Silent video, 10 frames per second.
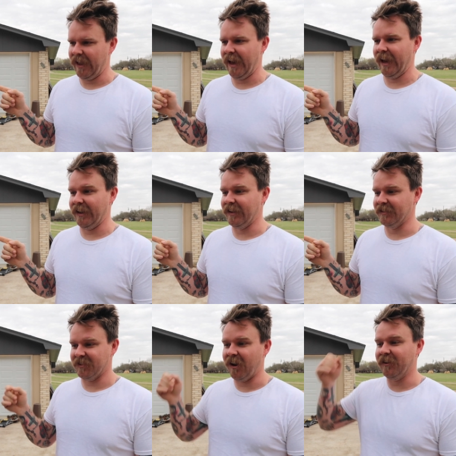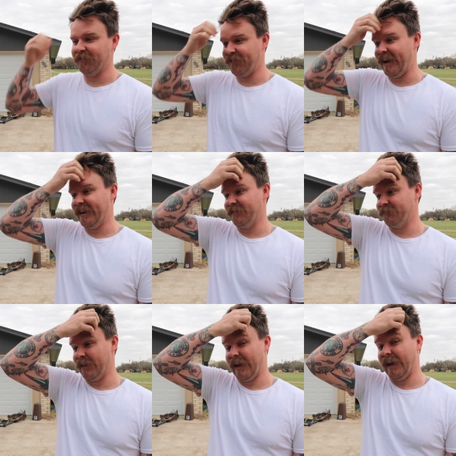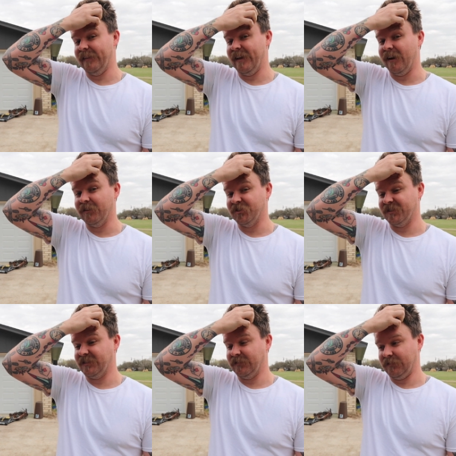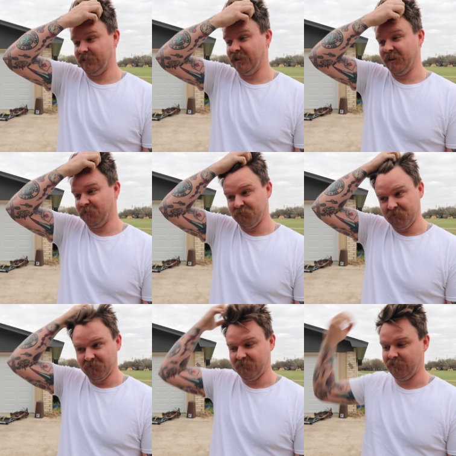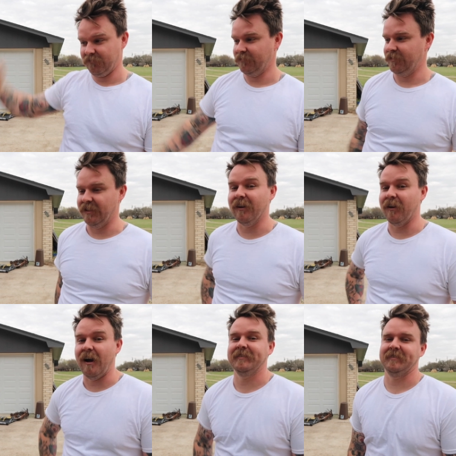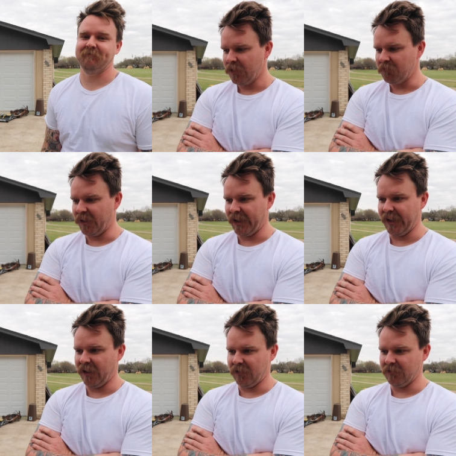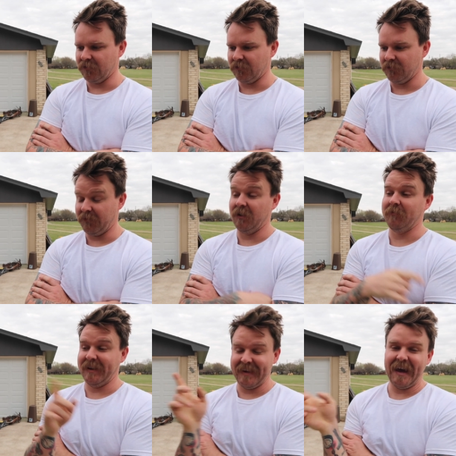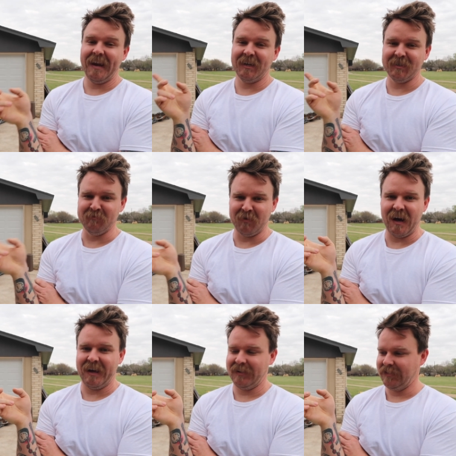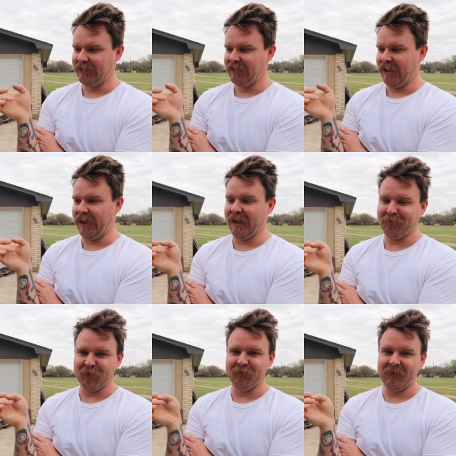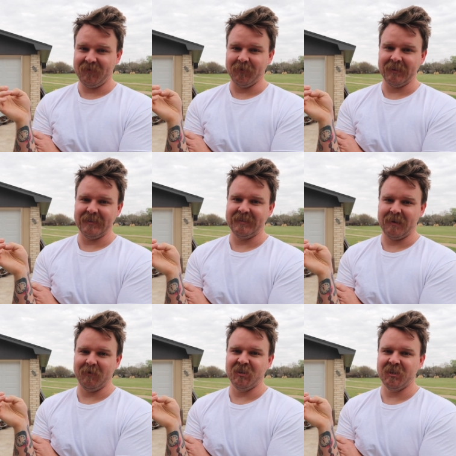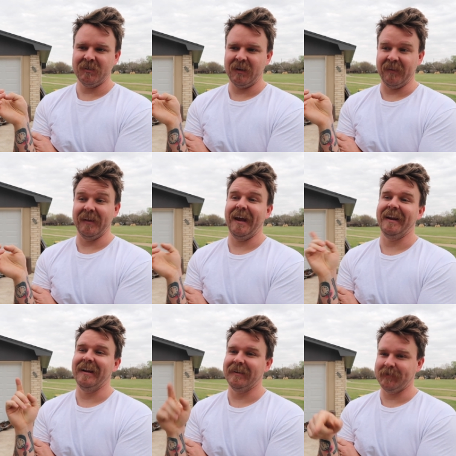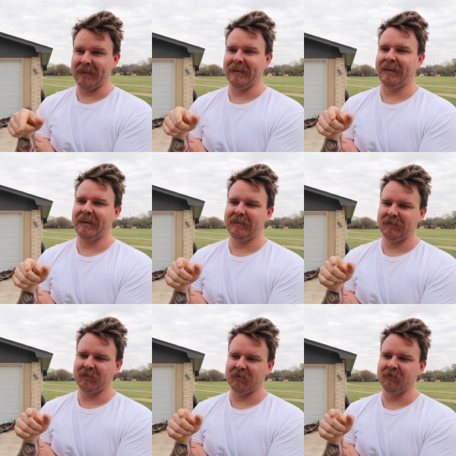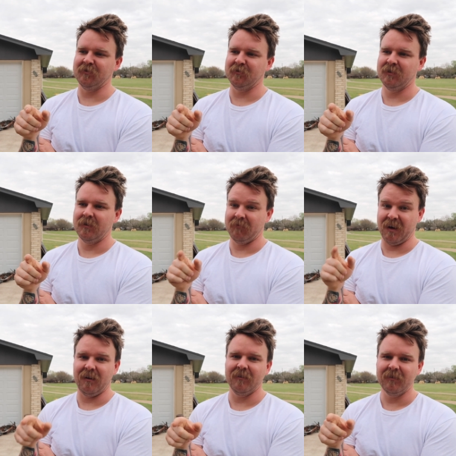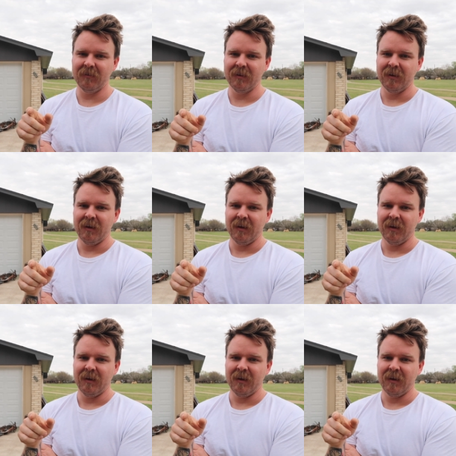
and it is hard to find them and they are just, they're, they're awesome my uncle, my, my dad actually bought an F-250 with the same engine and then ended up selling it to my uncle.